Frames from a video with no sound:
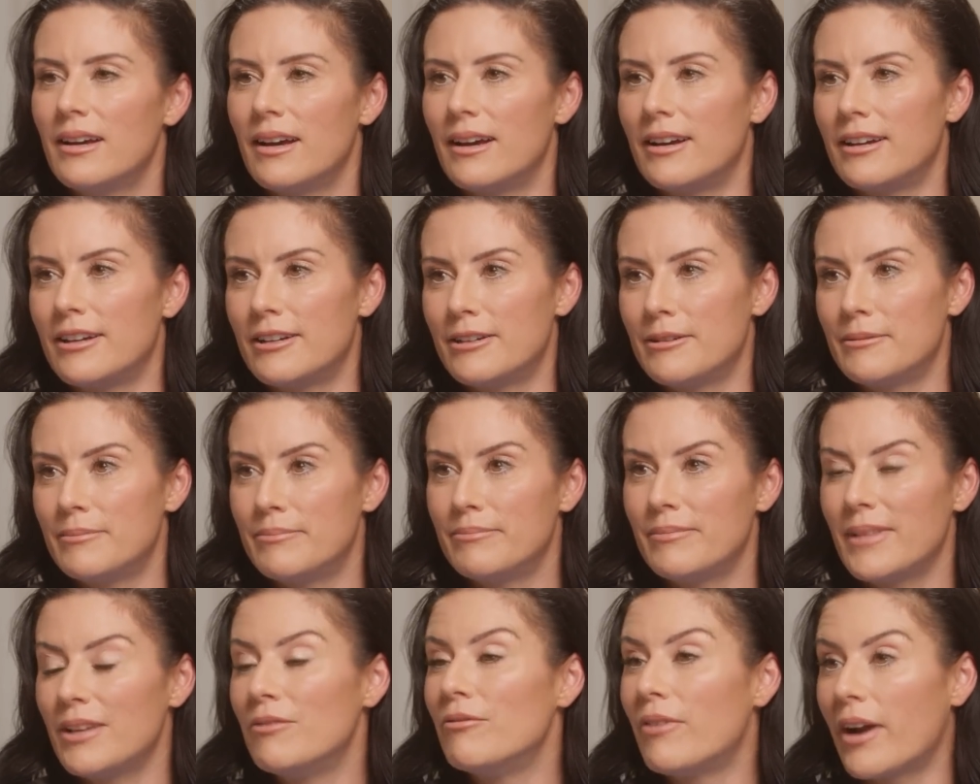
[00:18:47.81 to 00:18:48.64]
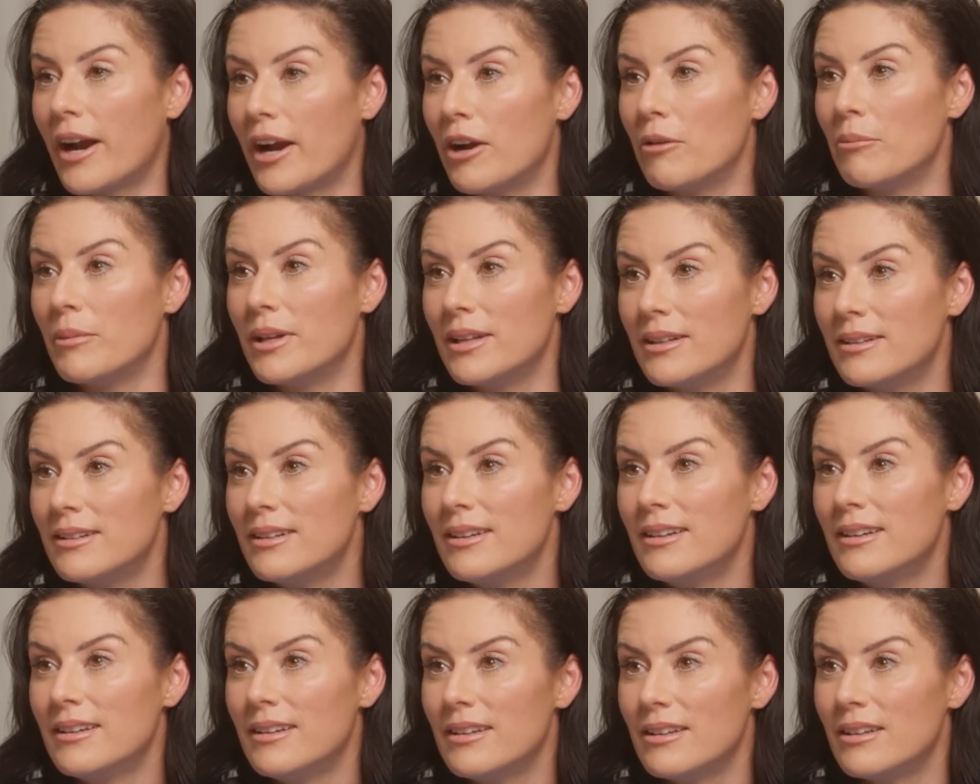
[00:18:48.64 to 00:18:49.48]
um, environment
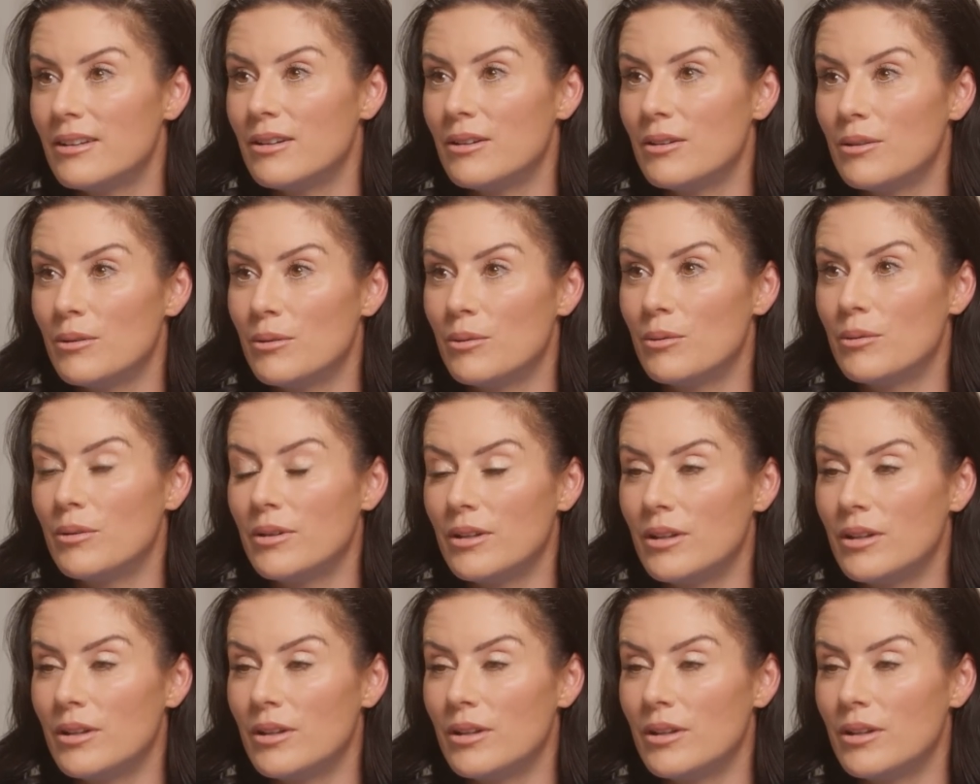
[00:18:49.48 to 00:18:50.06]
who,